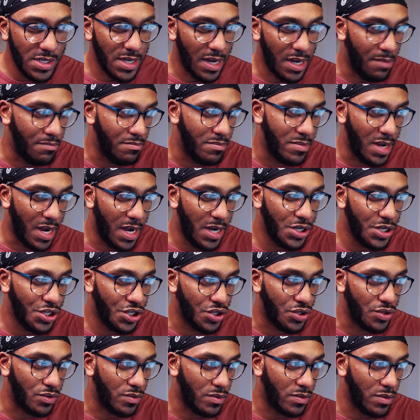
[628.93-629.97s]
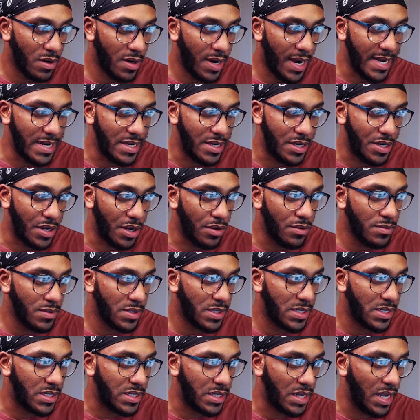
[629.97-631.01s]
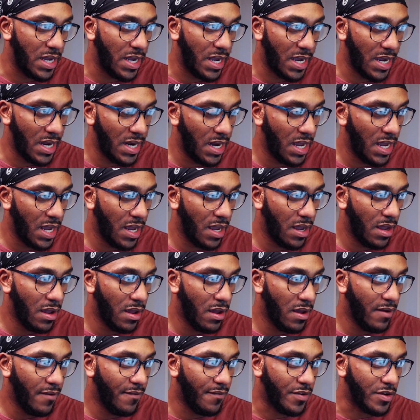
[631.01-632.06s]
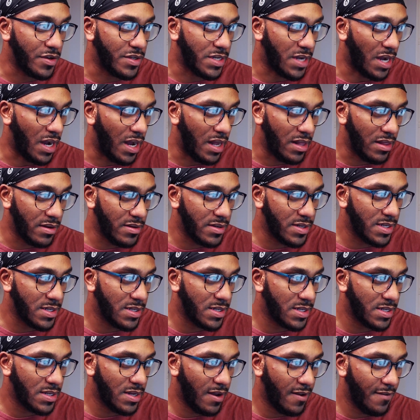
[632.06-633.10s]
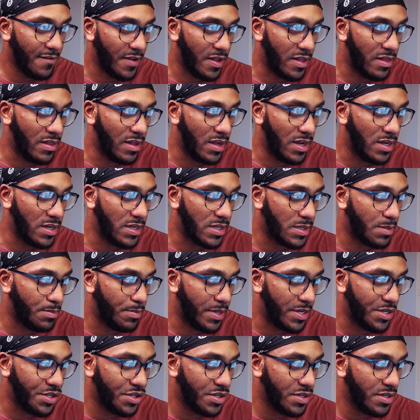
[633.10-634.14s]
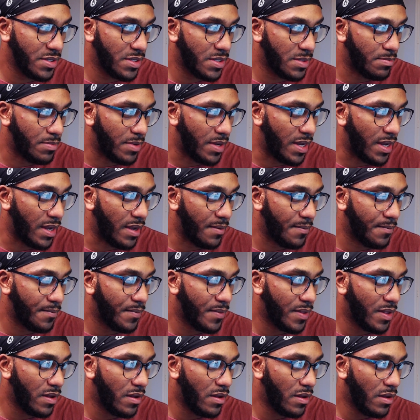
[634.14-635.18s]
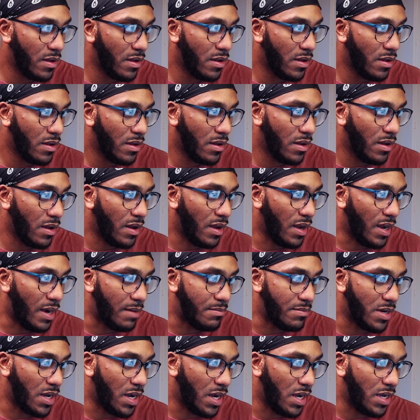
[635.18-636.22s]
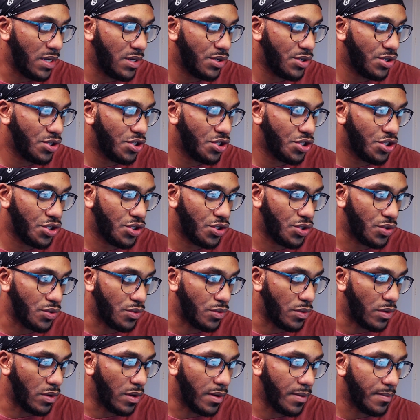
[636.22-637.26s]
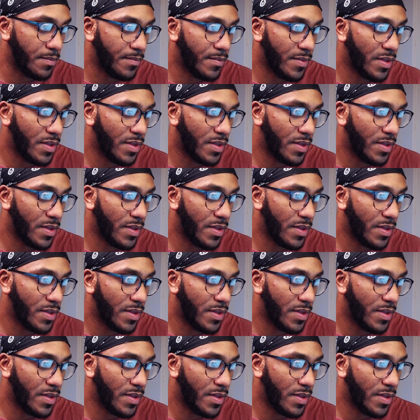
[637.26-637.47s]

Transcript: I'm not sure. I don't see any for toddlers and stuff in these pictures, but I'm not sure.